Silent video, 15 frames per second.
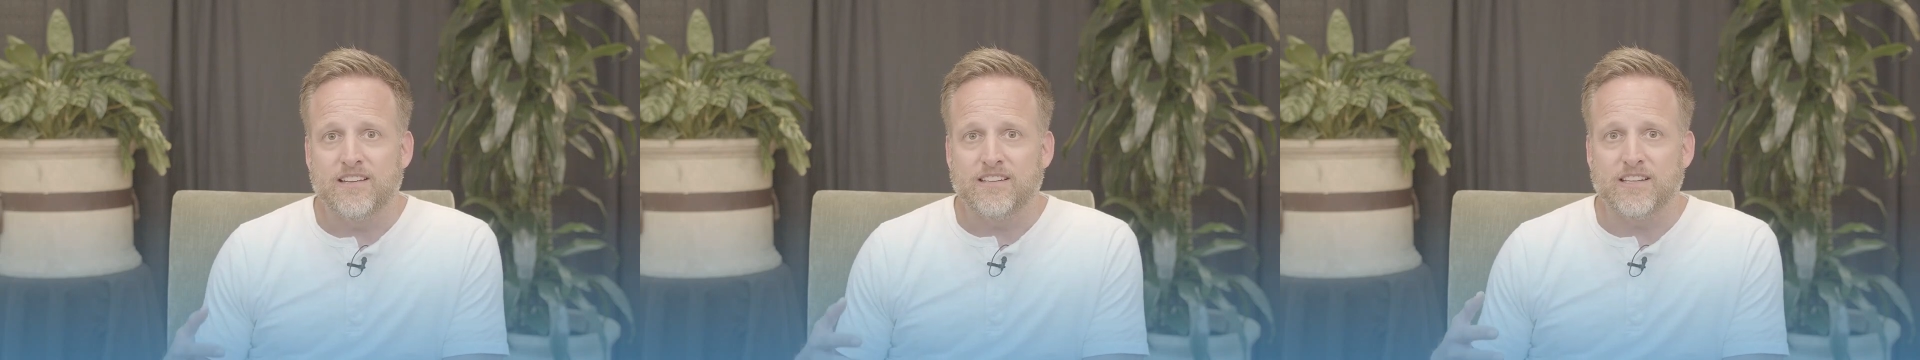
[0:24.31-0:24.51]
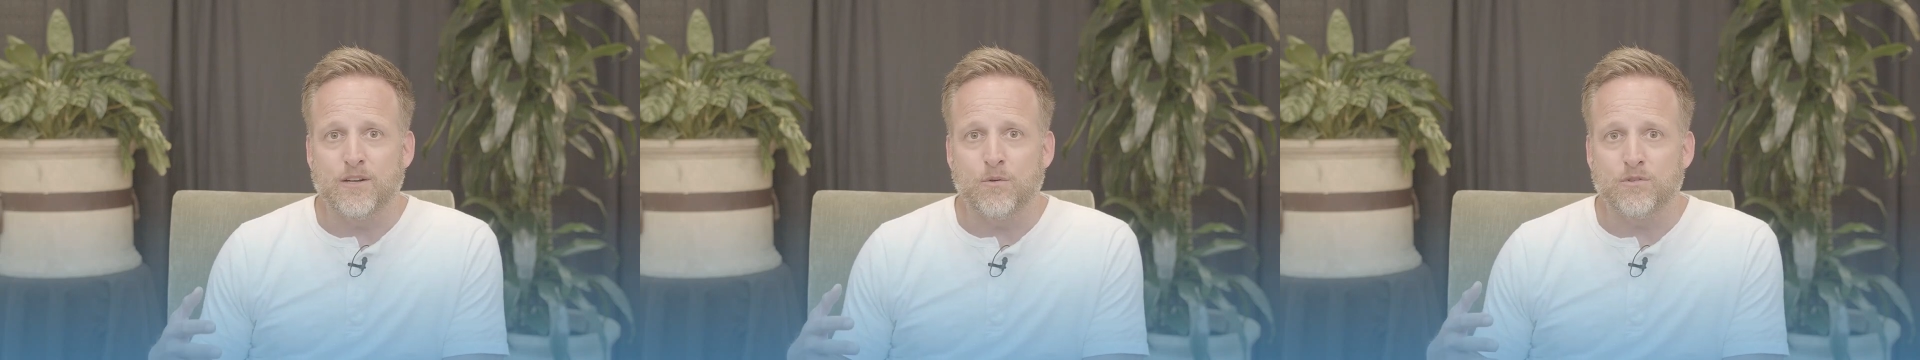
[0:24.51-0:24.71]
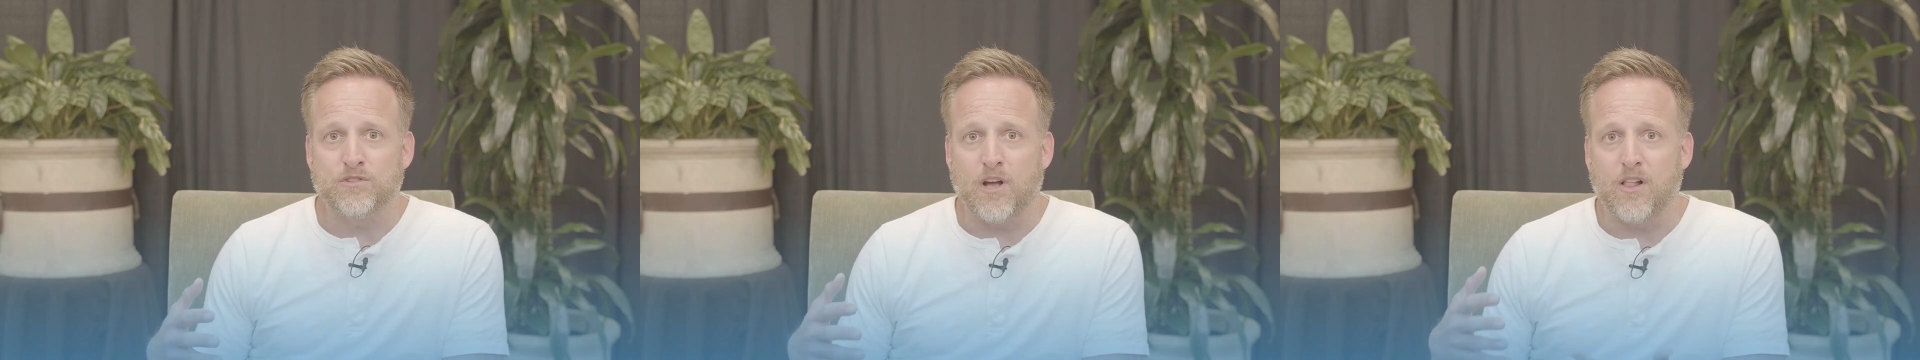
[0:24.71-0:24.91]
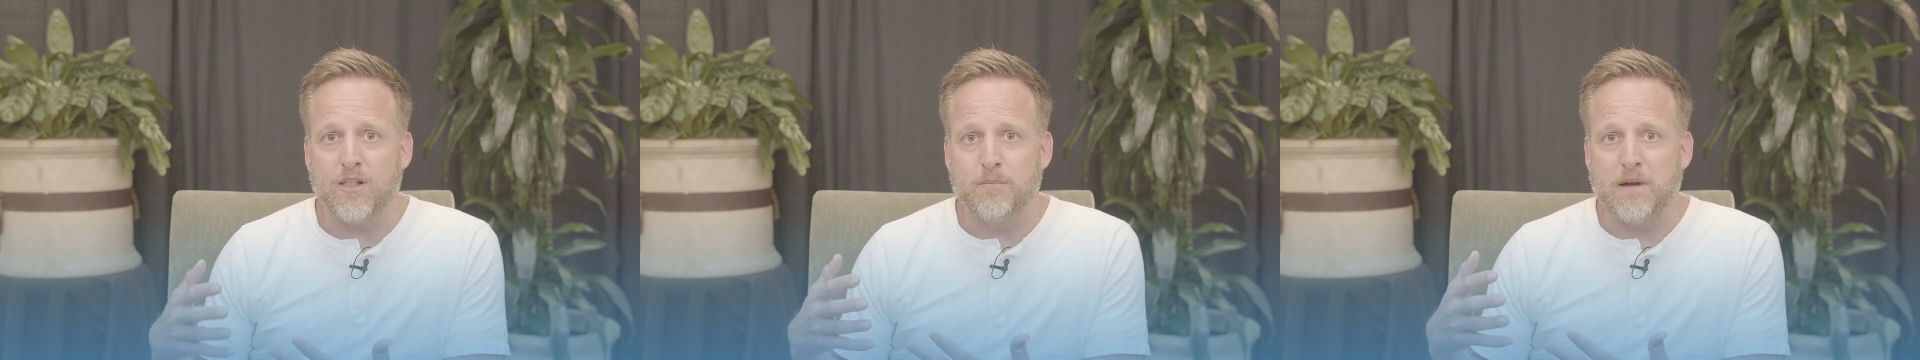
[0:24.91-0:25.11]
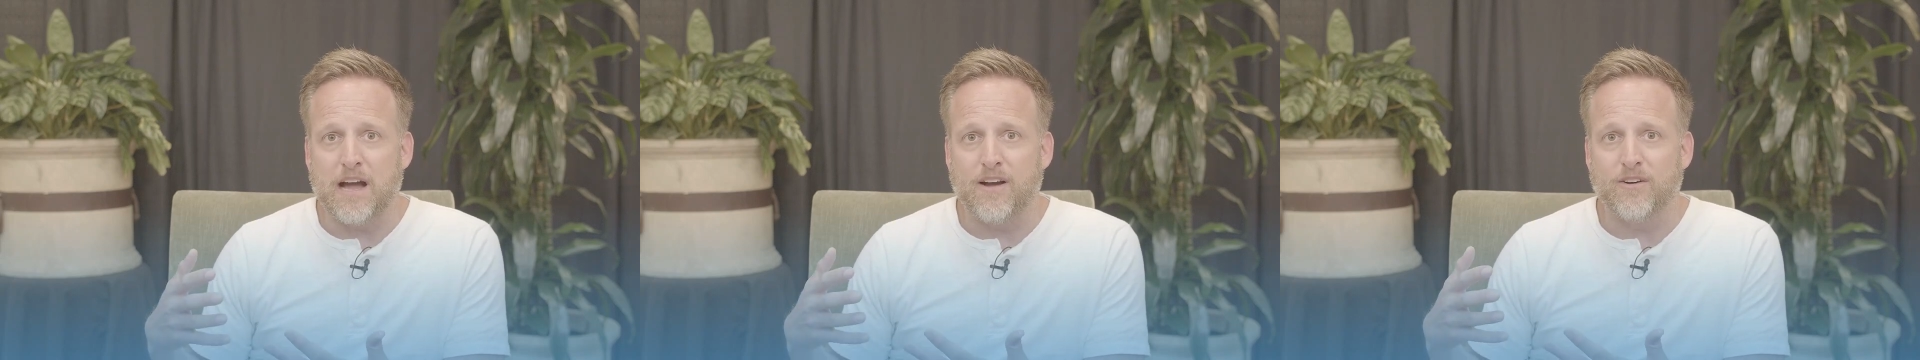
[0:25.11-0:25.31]
it was all
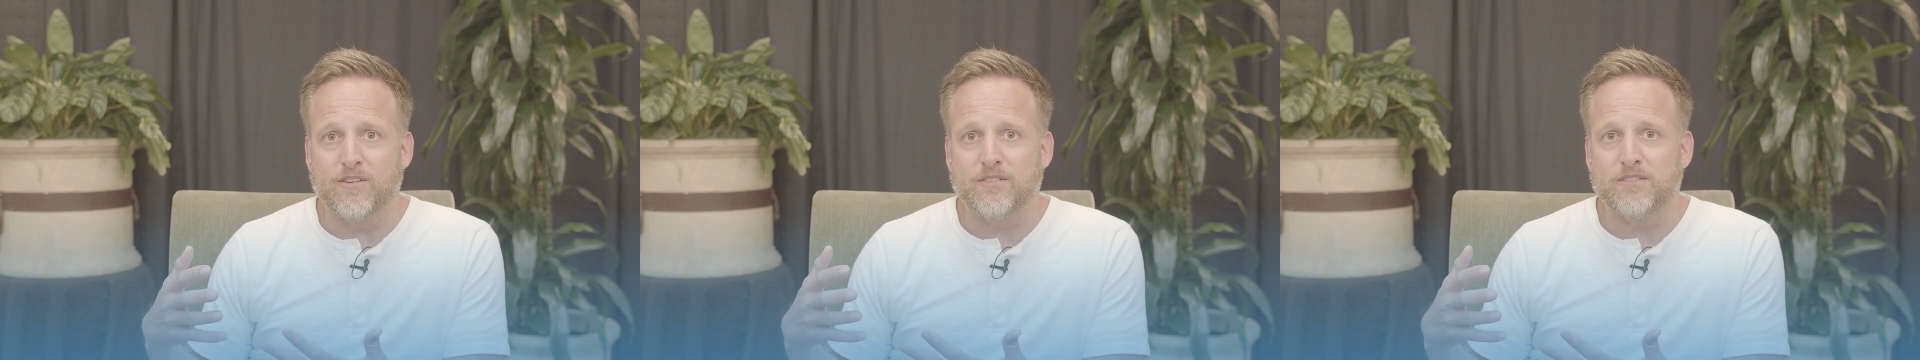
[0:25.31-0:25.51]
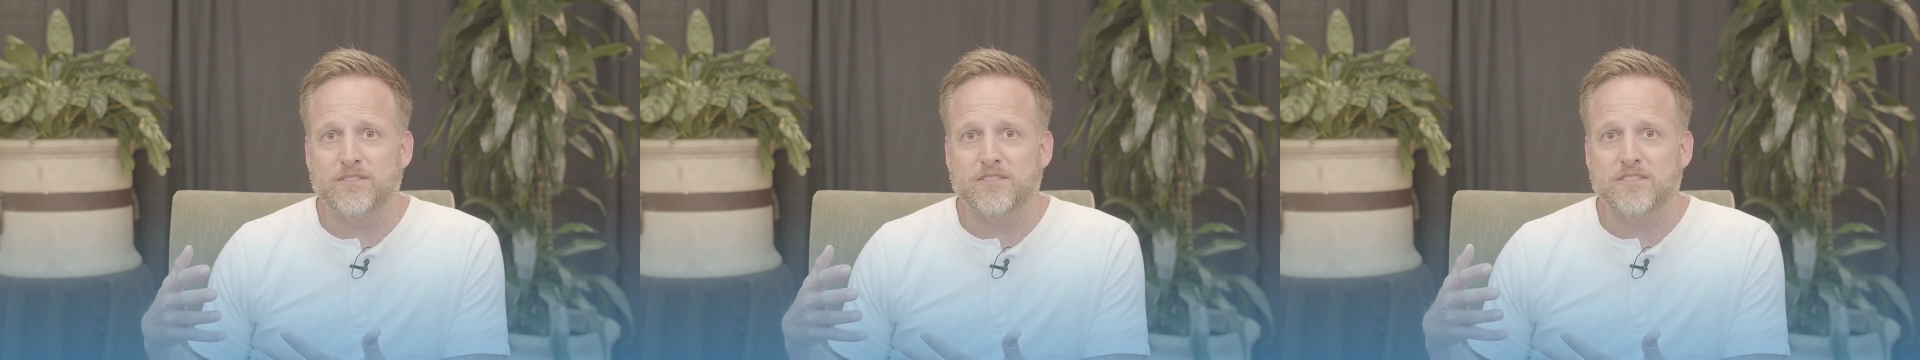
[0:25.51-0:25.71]
about